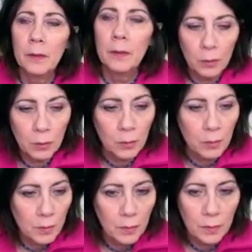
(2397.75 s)
two?
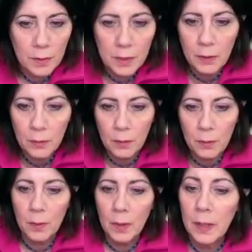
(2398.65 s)

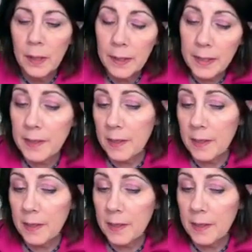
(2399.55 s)
C2. Is